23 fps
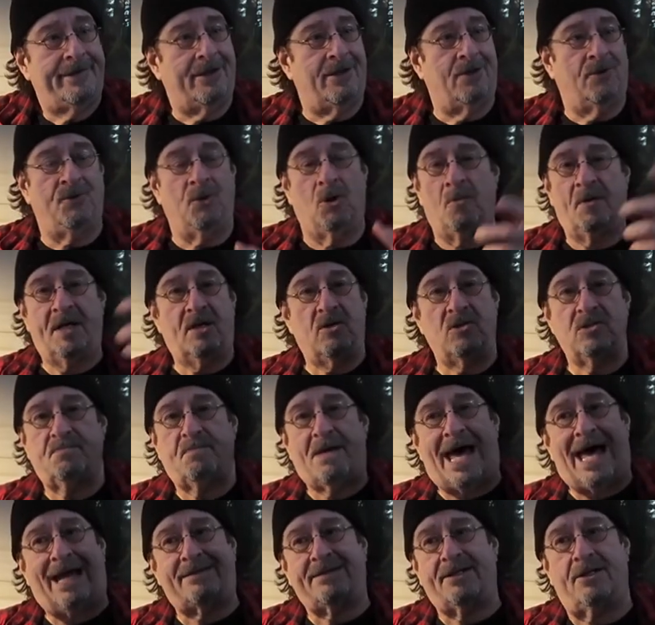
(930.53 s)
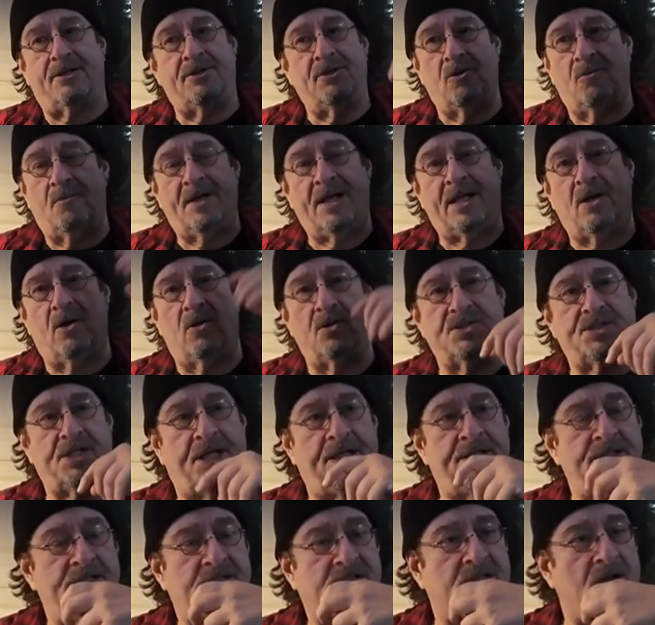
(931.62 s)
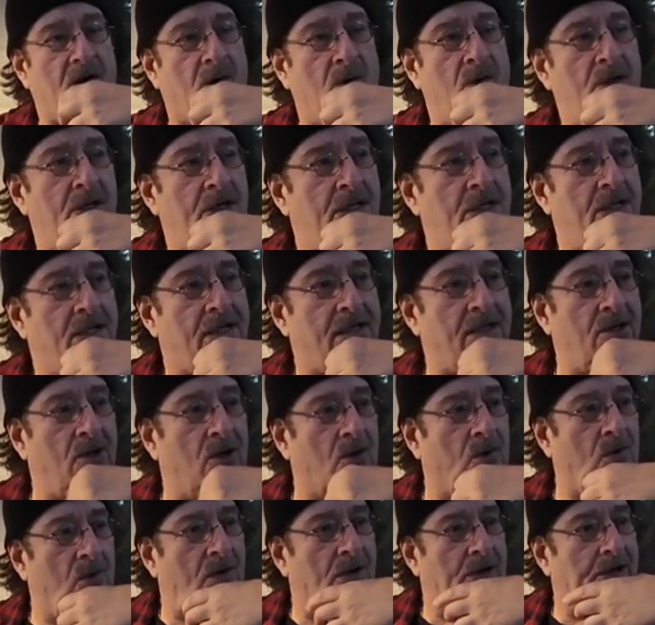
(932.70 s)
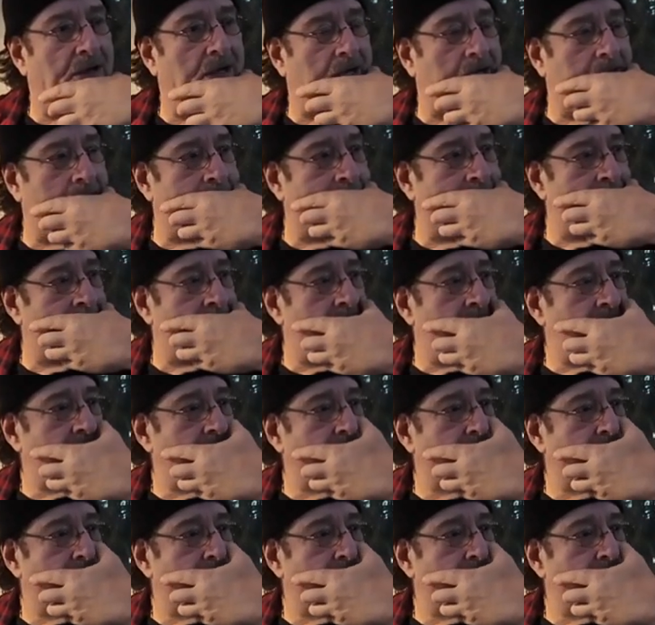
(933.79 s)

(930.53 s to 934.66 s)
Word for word: You know, nobody goes back there, nobody goes in, so, you know, um,